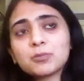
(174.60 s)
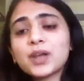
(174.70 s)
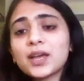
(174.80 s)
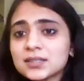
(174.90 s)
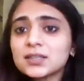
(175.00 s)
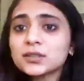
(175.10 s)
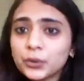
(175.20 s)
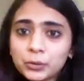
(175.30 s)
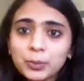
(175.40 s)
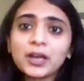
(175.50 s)
President
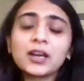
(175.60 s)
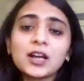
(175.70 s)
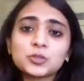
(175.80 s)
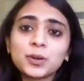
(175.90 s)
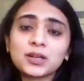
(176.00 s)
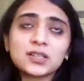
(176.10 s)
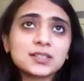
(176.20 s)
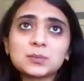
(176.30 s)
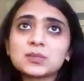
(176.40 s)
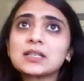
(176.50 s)
Gotabaya Rajapaksa
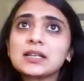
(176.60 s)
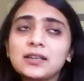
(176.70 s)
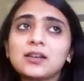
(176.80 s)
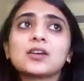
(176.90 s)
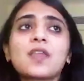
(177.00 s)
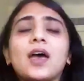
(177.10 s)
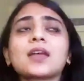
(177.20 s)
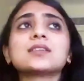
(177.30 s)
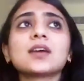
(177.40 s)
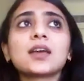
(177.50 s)
seems clear
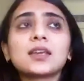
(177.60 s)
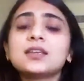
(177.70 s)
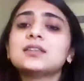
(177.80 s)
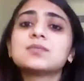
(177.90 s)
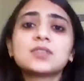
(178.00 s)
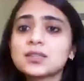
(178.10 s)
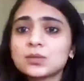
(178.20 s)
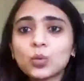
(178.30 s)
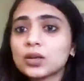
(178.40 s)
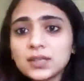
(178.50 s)
that he
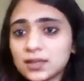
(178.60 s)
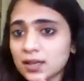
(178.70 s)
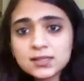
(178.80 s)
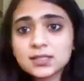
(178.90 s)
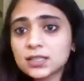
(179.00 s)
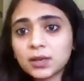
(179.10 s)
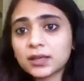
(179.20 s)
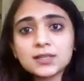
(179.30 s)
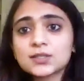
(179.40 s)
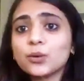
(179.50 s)
doesn't want, he doesn't seem
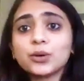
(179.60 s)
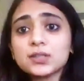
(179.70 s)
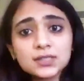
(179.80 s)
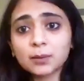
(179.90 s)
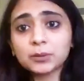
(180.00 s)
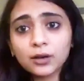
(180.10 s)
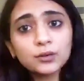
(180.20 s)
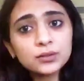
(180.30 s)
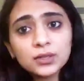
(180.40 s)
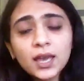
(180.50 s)
like he's going to step
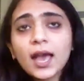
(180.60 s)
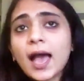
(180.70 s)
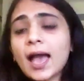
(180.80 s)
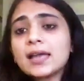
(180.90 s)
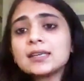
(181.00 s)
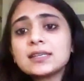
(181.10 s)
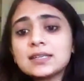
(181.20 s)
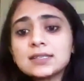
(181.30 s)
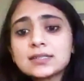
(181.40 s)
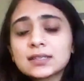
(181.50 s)
down. And
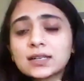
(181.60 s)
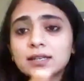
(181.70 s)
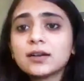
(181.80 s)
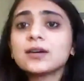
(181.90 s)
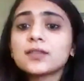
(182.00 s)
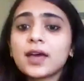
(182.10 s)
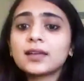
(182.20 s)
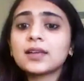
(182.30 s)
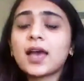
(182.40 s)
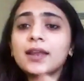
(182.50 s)
he's clear
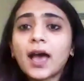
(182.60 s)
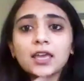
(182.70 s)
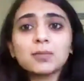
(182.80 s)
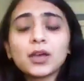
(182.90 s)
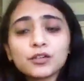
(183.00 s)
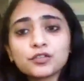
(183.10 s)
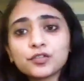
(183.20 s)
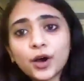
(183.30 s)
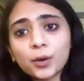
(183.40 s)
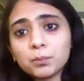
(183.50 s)
that an I M F
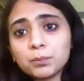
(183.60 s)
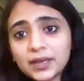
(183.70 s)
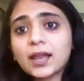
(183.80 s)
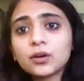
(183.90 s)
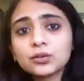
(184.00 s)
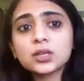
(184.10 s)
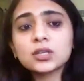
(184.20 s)
um, bailout